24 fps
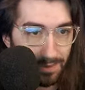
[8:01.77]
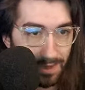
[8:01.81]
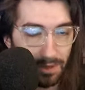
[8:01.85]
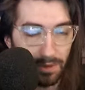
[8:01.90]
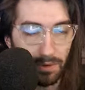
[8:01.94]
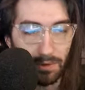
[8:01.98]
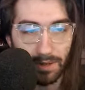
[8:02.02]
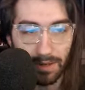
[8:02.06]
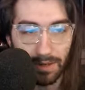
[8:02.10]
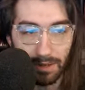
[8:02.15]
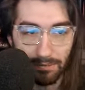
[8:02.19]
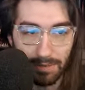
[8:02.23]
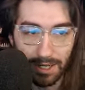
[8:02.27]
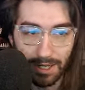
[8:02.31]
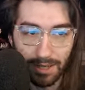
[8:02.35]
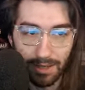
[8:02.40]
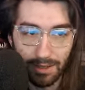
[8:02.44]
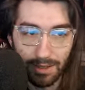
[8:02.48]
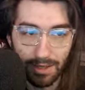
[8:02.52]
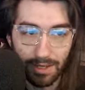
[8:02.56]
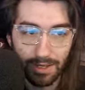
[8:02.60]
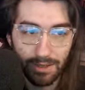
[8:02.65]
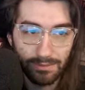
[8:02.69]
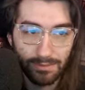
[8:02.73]
in old Dead by
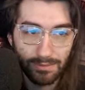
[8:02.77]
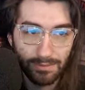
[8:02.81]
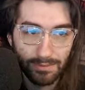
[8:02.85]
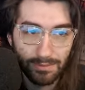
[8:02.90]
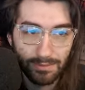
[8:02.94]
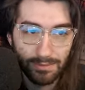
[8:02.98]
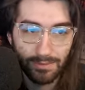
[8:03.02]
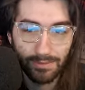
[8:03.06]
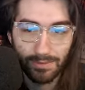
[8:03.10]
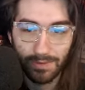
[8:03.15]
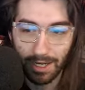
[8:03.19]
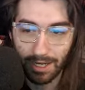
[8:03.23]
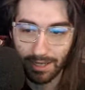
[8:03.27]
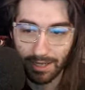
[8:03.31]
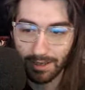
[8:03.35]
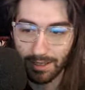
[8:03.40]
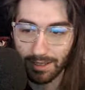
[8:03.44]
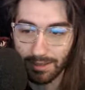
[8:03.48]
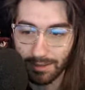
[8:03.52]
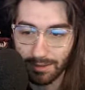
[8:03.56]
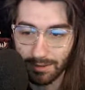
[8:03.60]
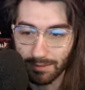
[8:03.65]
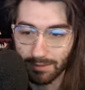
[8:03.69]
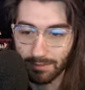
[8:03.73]
Daylight. Like
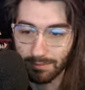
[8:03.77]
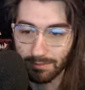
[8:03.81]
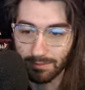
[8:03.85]
they just